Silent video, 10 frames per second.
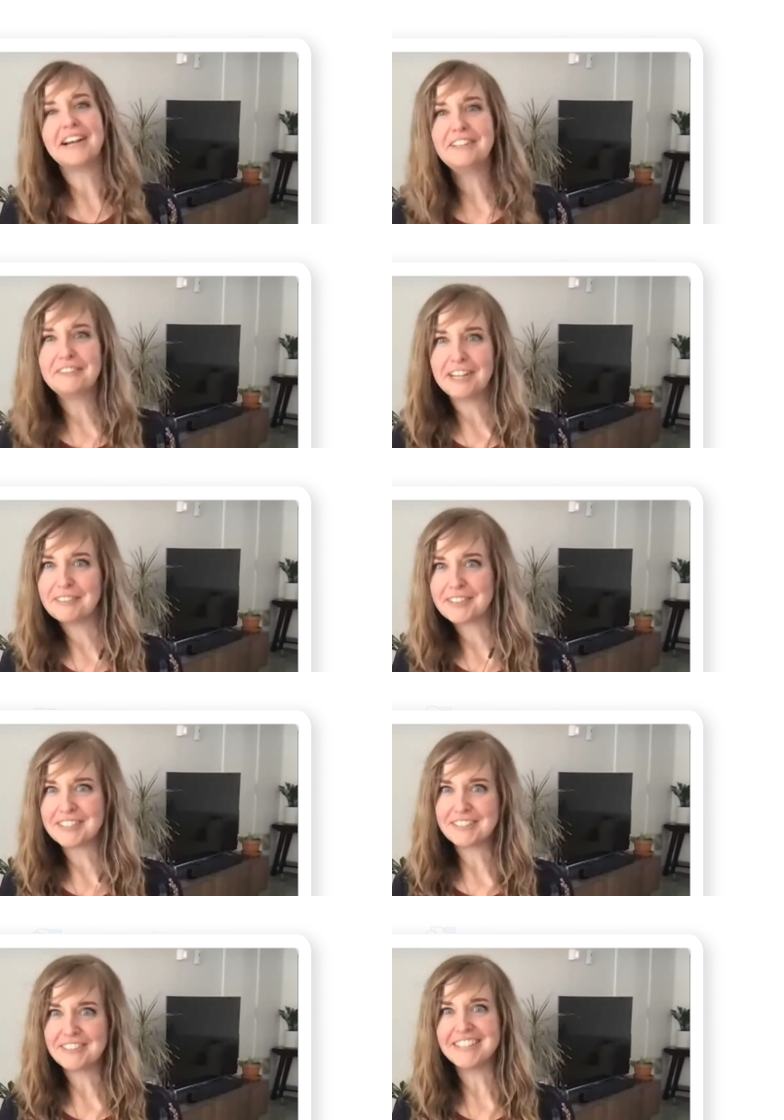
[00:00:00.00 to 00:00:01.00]
you were able to
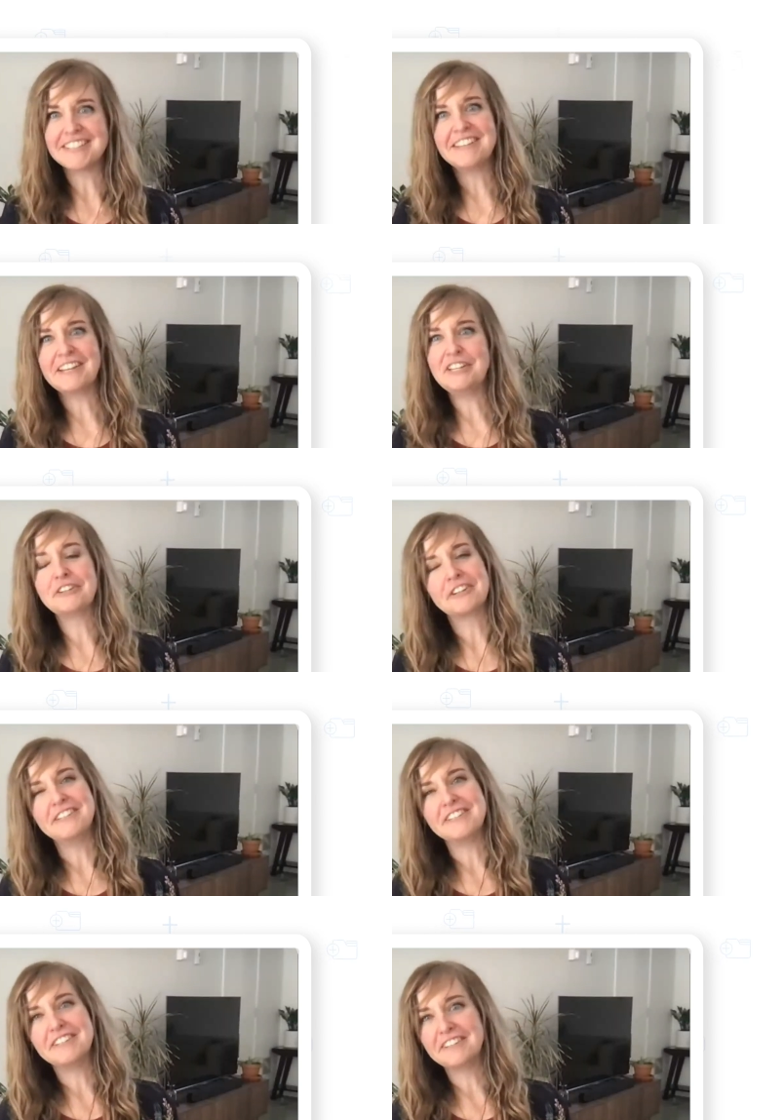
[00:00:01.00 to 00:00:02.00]
do this and that you agreed
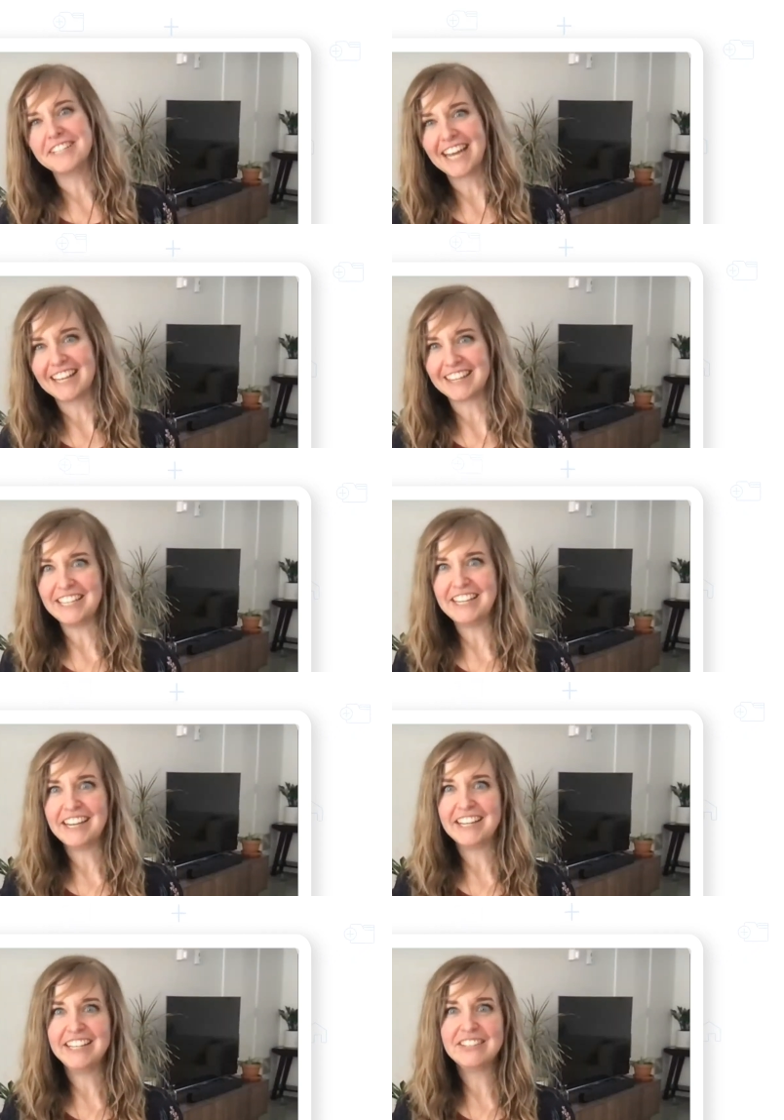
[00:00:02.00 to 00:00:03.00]
to do it, Kathy.
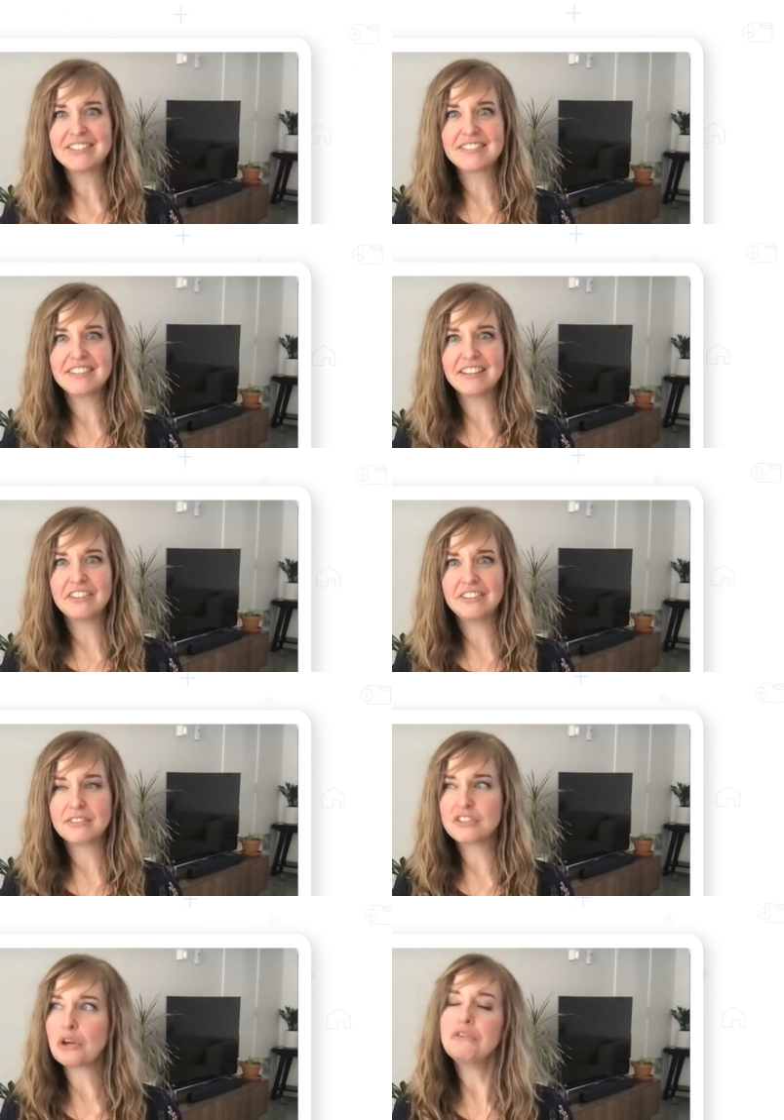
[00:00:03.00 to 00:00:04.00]
It's
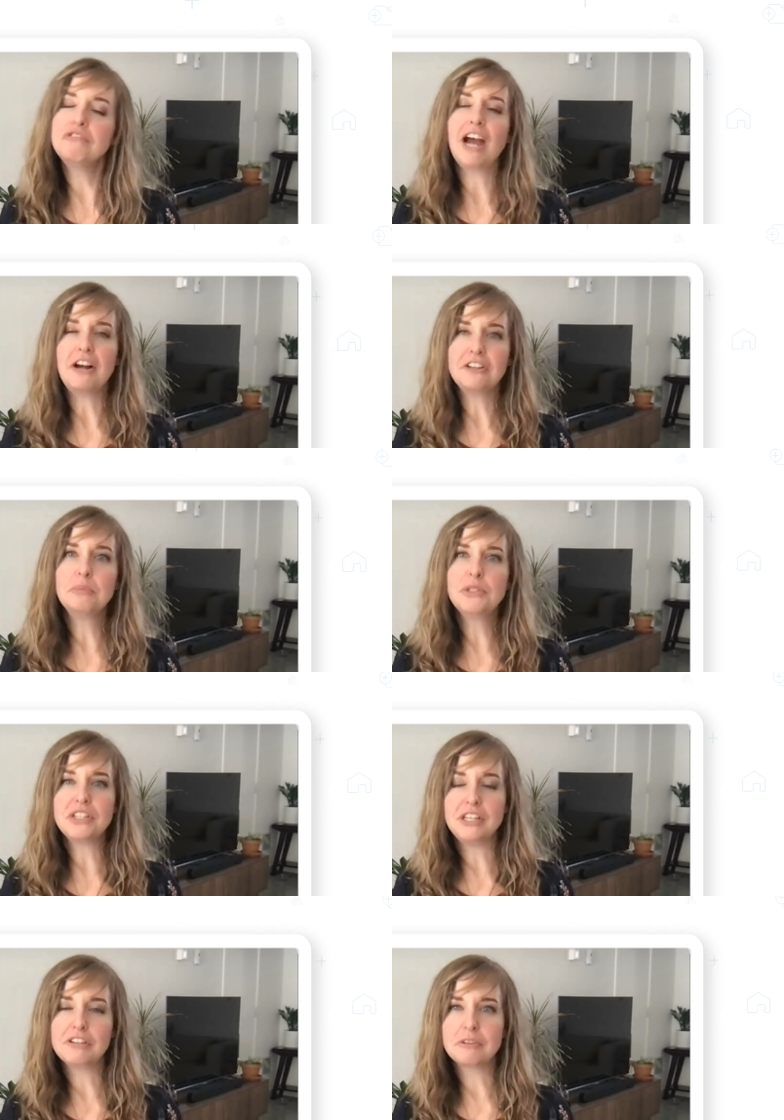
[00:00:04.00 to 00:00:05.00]
so valuable to
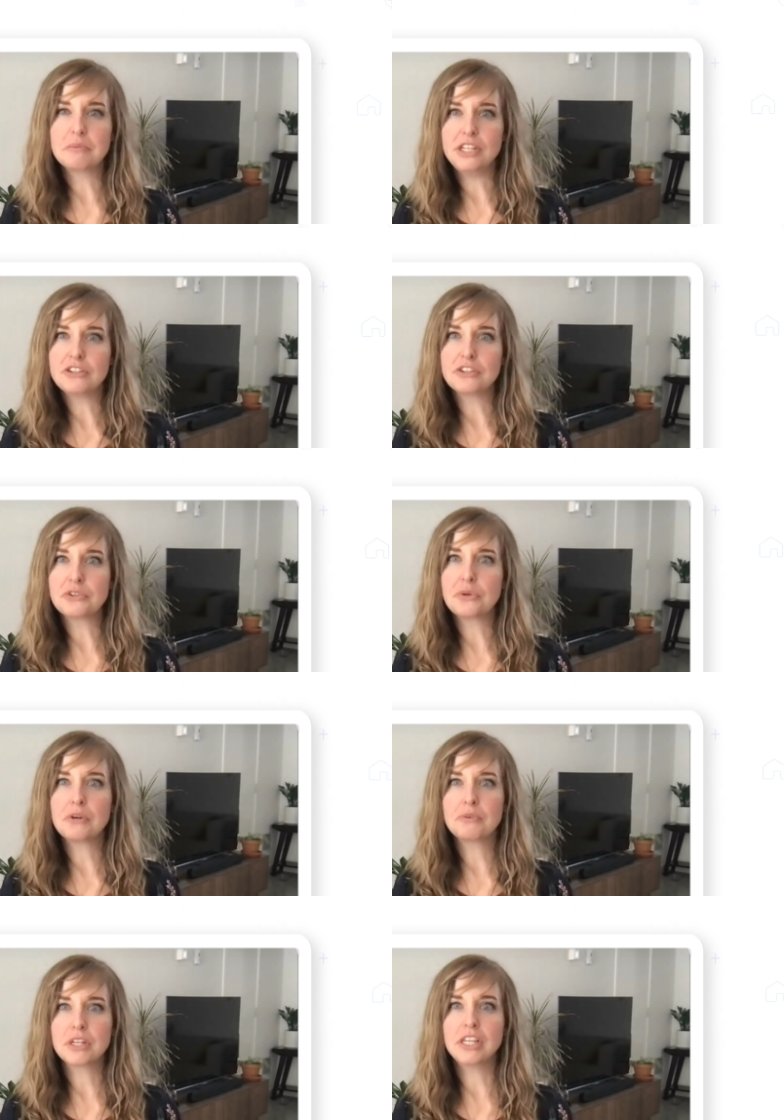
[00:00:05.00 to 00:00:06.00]
hear from teachers who are
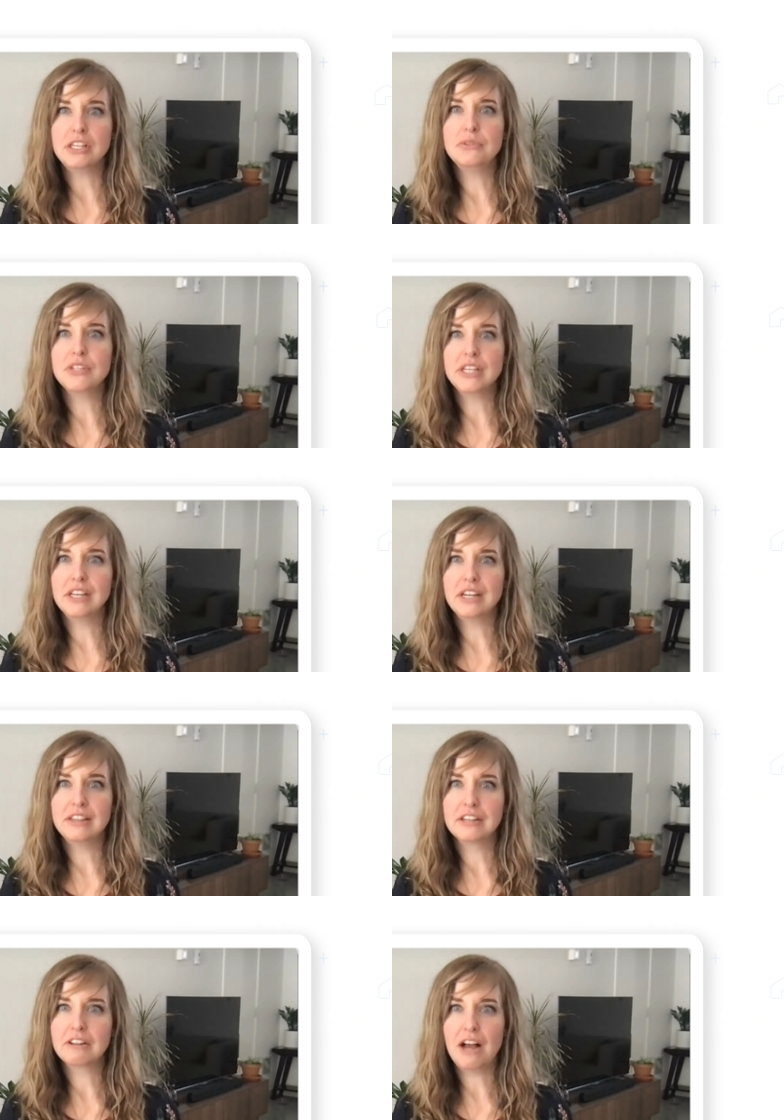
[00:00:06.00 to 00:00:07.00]
really using it in
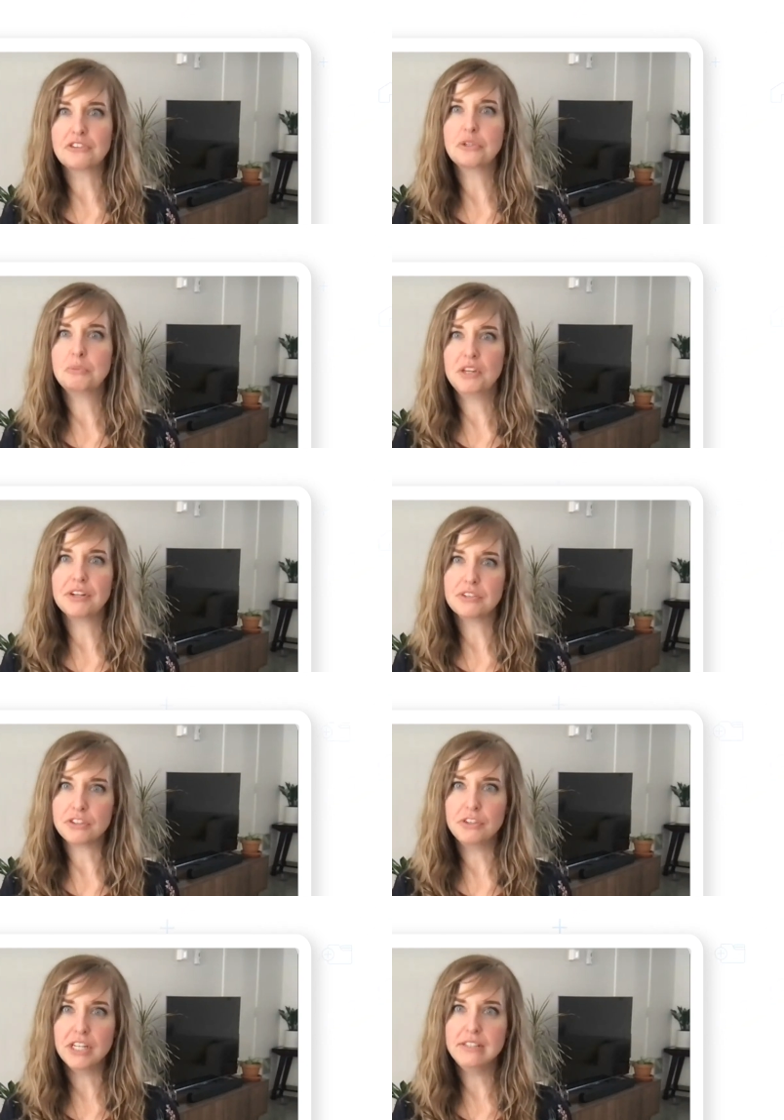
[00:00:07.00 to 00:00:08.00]
their classroom with their
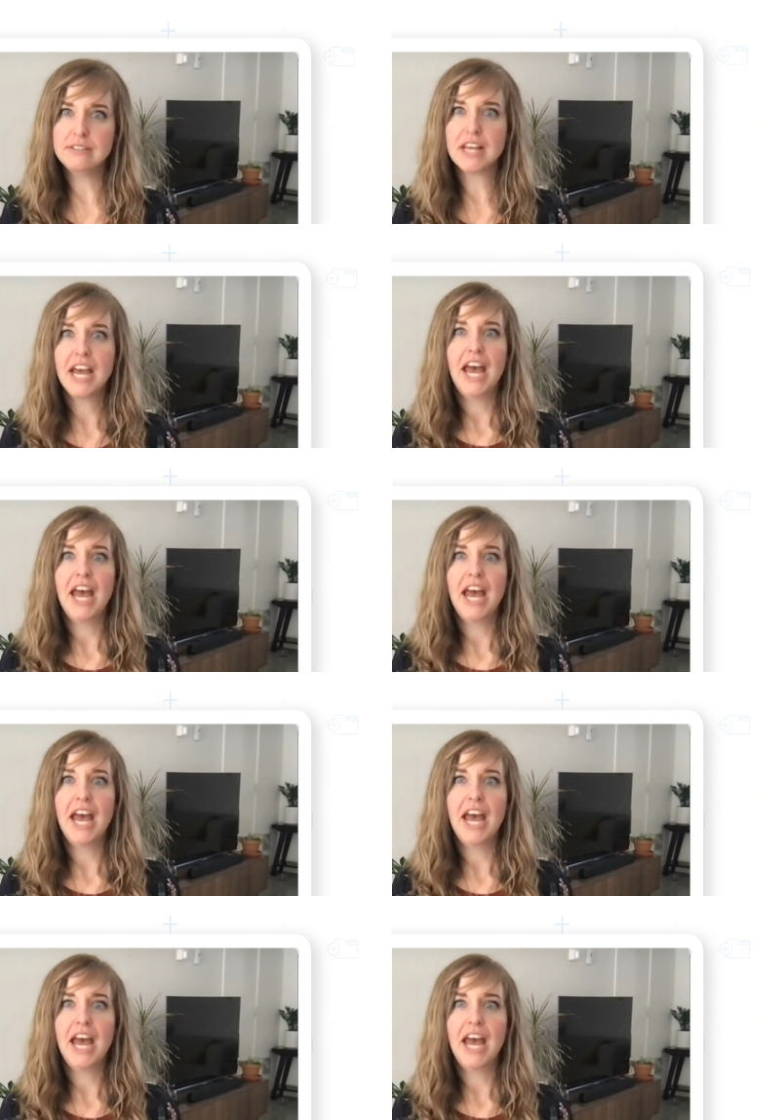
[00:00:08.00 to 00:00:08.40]
students.